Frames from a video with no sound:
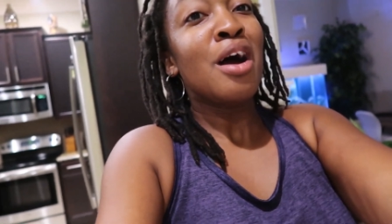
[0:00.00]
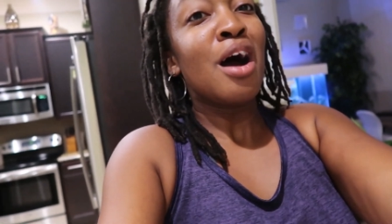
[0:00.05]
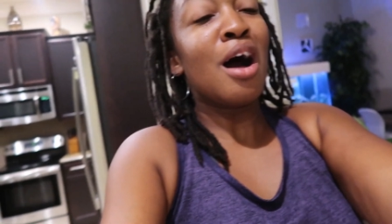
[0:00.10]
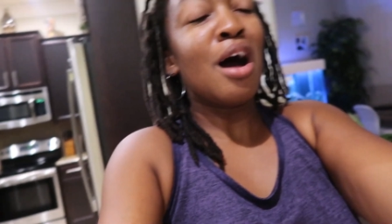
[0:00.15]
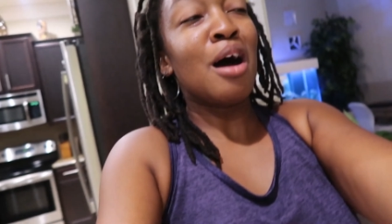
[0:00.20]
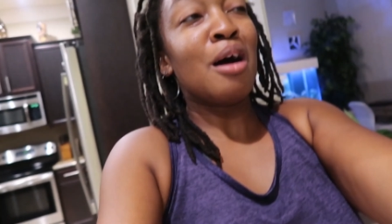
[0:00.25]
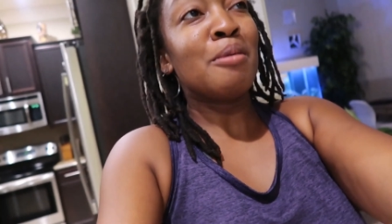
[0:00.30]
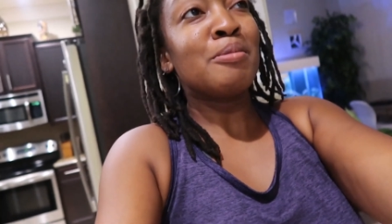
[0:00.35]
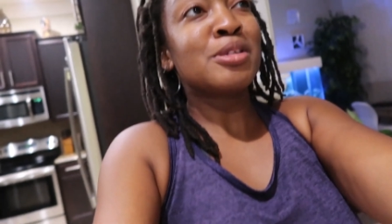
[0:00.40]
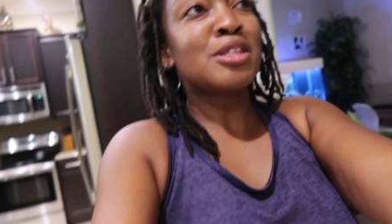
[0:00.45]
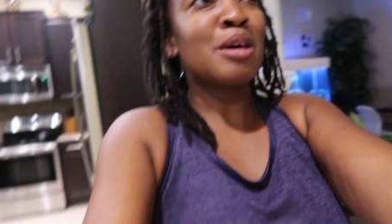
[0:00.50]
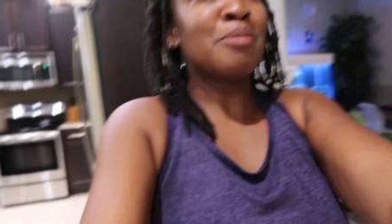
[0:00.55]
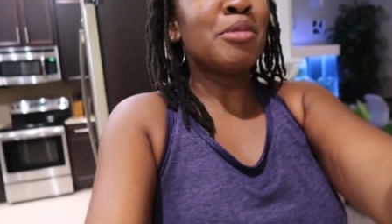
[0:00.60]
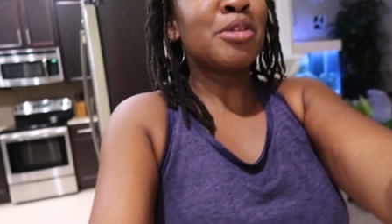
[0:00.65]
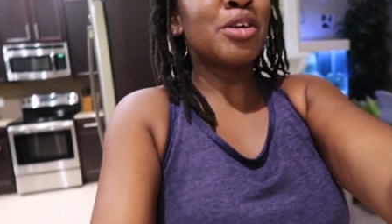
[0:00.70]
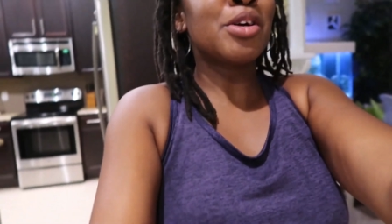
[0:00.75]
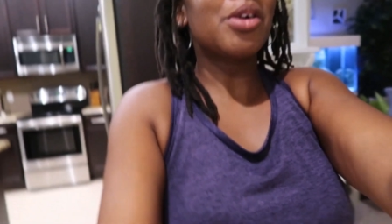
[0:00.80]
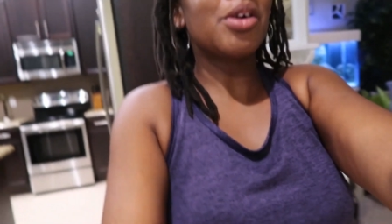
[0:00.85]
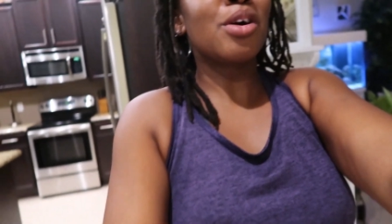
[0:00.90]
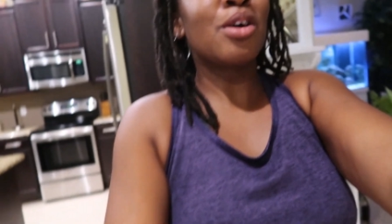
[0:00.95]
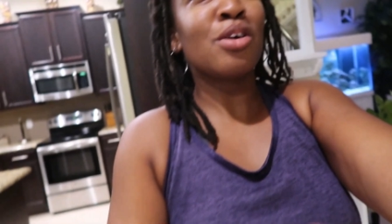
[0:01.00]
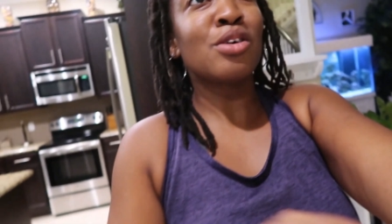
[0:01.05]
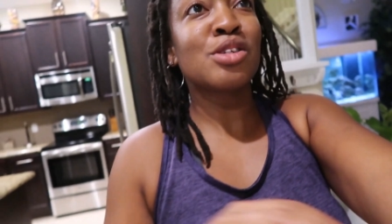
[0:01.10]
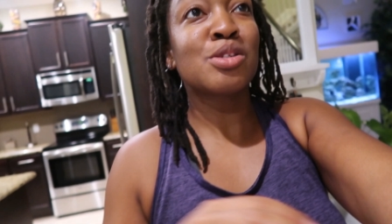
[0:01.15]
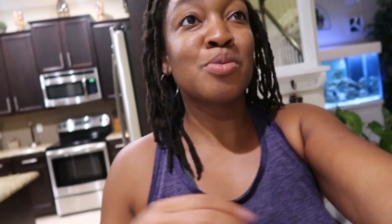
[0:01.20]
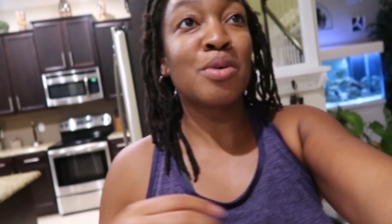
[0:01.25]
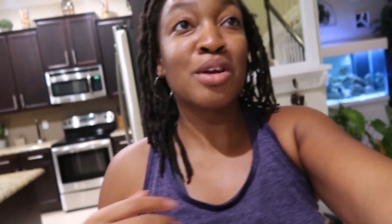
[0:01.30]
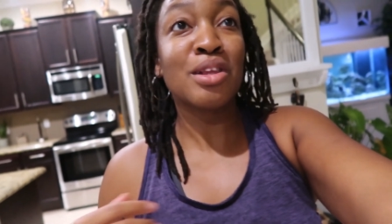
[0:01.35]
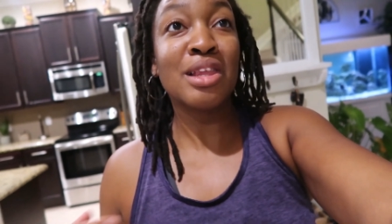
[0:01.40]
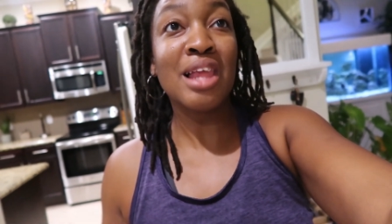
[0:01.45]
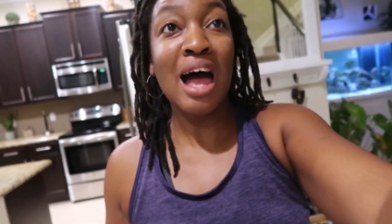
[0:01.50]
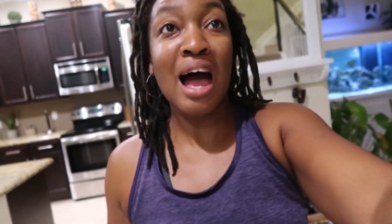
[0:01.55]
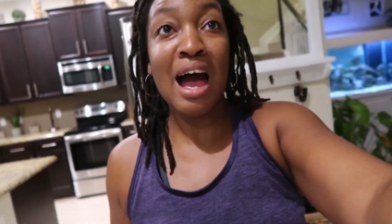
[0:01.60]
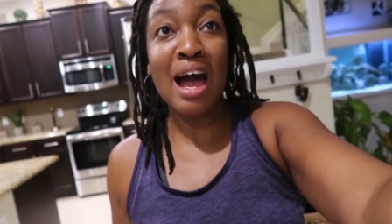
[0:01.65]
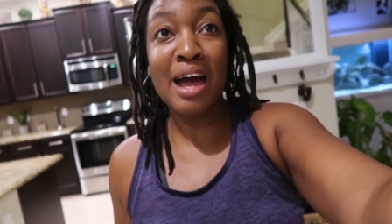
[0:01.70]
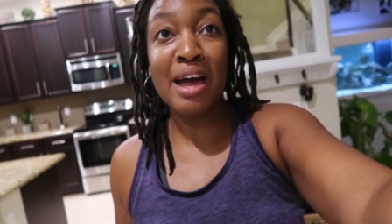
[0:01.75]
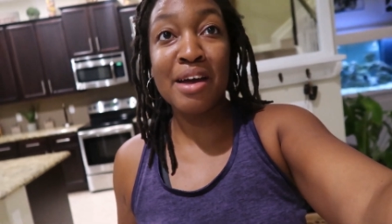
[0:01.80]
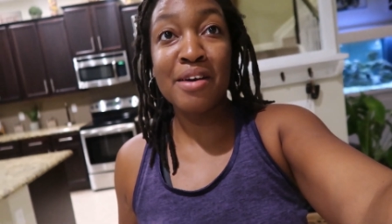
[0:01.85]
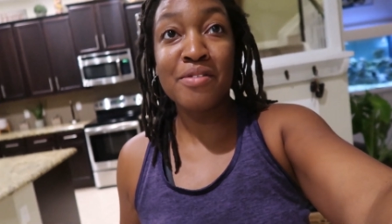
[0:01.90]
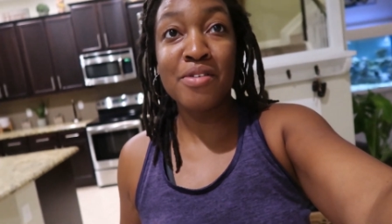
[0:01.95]
Um, some of the girls were
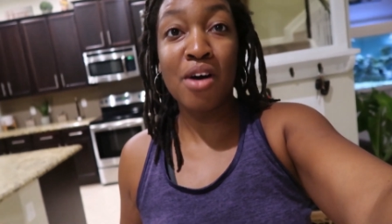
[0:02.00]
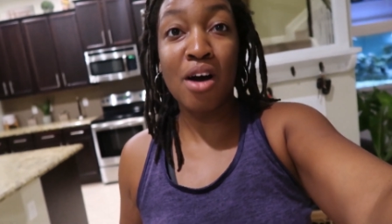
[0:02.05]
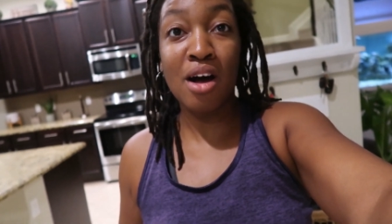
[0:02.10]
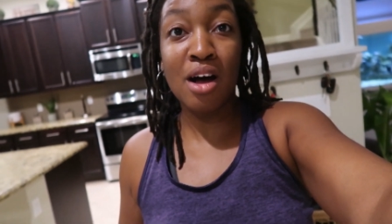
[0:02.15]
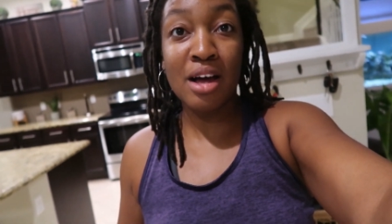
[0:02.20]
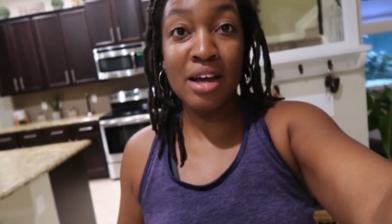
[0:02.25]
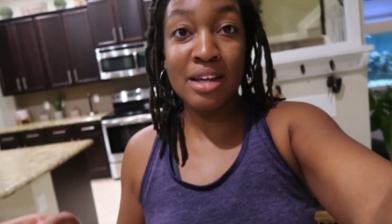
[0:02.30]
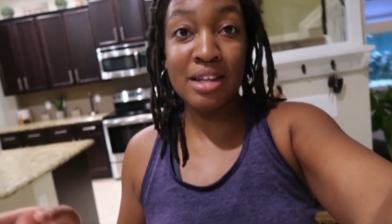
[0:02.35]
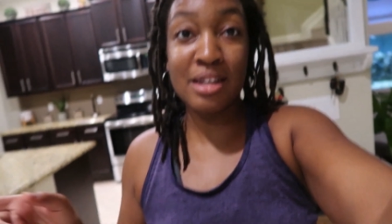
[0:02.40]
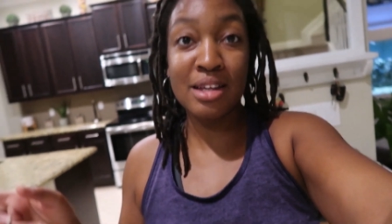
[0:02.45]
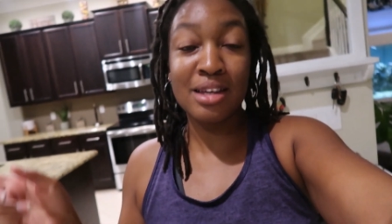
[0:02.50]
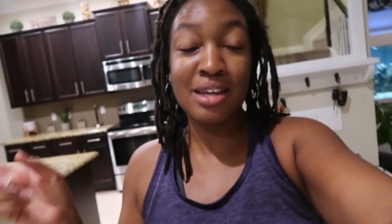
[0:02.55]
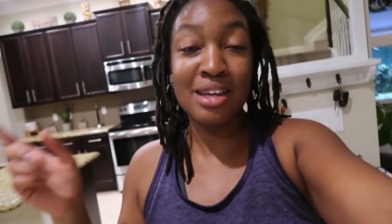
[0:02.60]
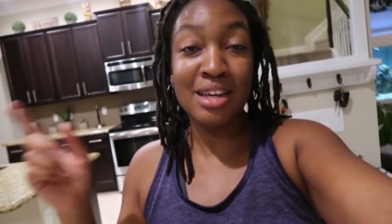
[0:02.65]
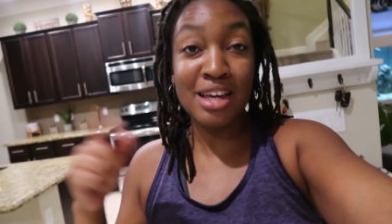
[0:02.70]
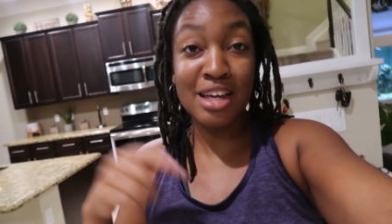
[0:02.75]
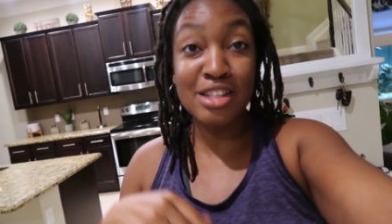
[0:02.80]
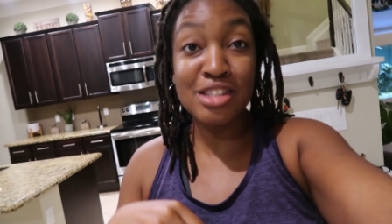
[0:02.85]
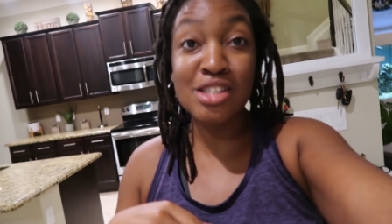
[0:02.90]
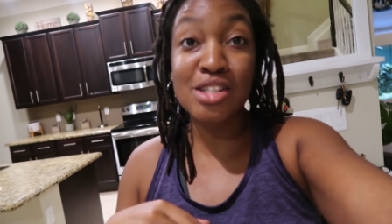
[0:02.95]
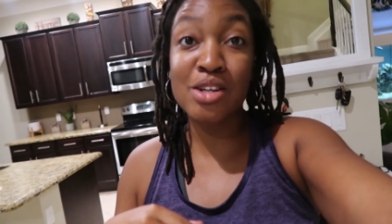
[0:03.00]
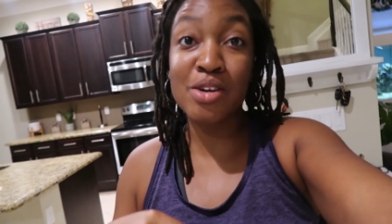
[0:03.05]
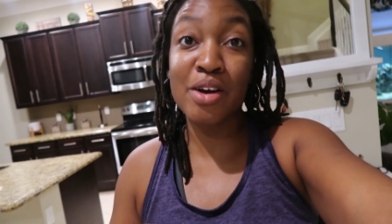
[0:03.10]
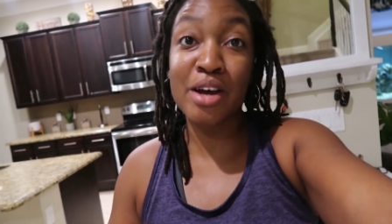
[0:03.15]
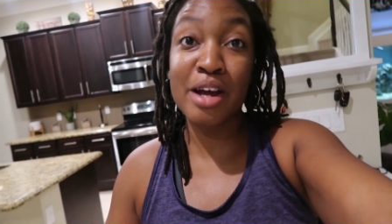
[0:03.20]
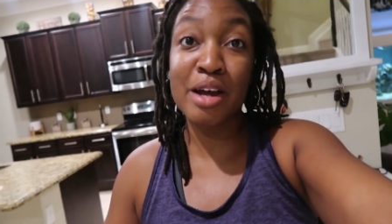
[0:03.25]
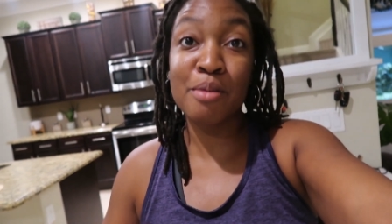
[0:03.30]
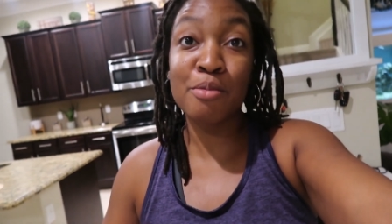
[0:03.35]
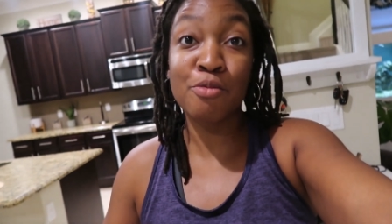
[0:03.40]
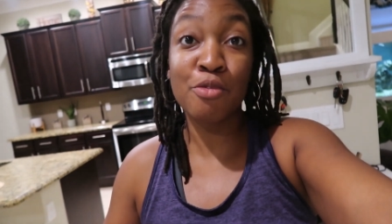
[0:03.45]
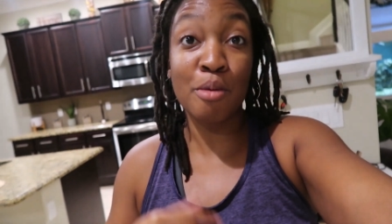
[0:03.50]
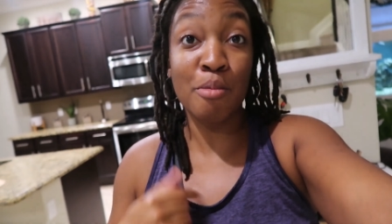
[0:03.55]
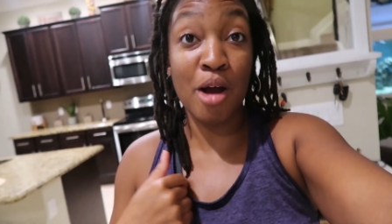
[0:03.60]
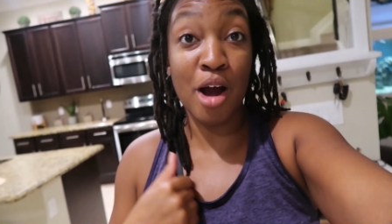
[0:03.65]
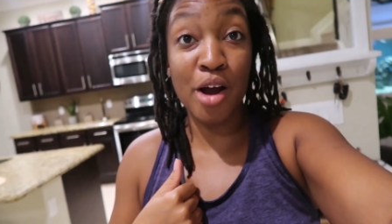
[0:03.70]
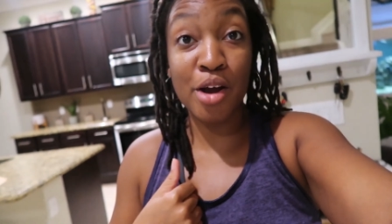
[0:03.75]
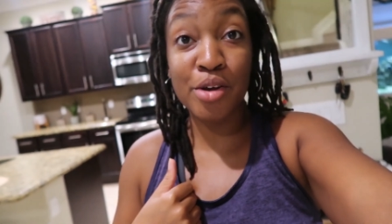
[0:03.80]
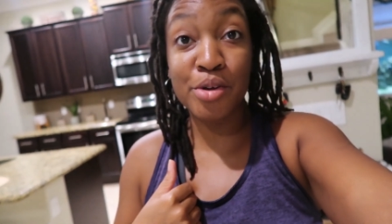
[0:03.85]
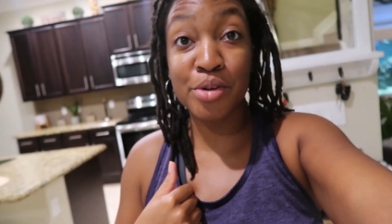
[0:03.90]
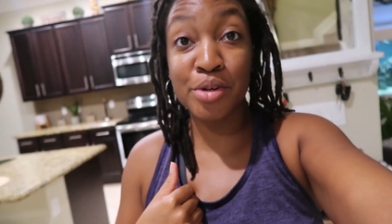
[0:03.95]
live on Instagram from
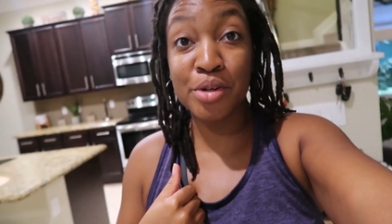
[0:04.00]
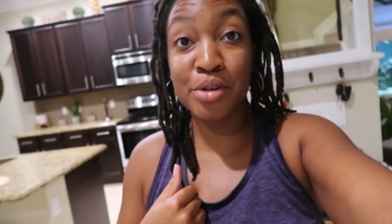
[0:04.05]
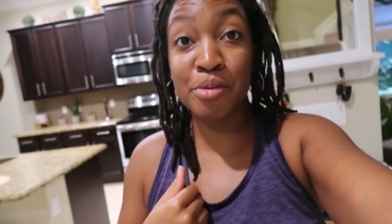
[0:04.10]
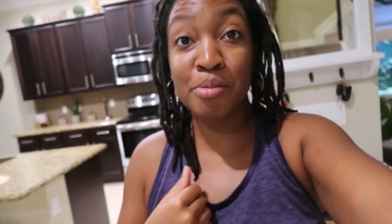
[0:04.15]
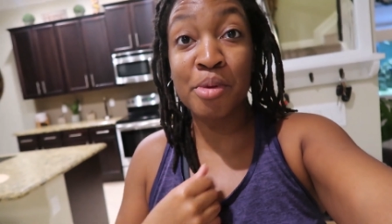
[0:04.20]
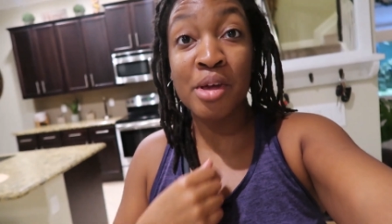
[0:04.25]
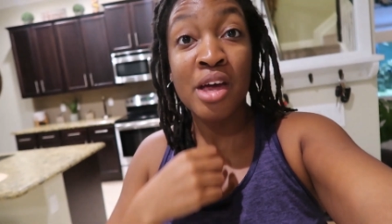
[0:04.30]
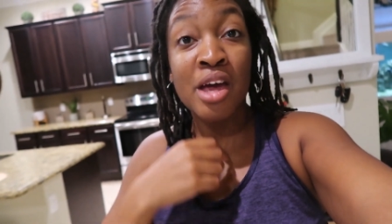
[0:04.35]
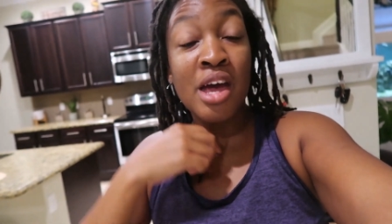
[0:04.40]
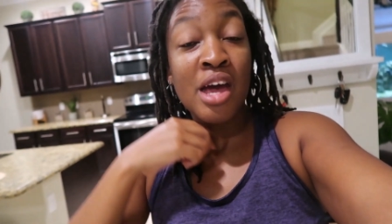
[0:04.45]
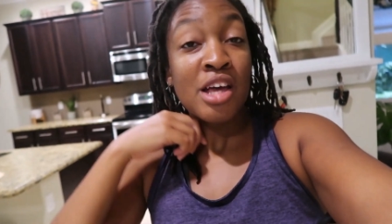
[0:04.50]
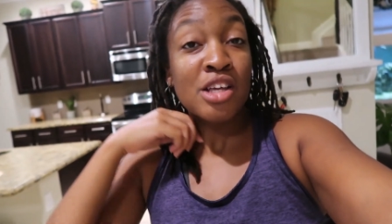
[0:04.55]
our group.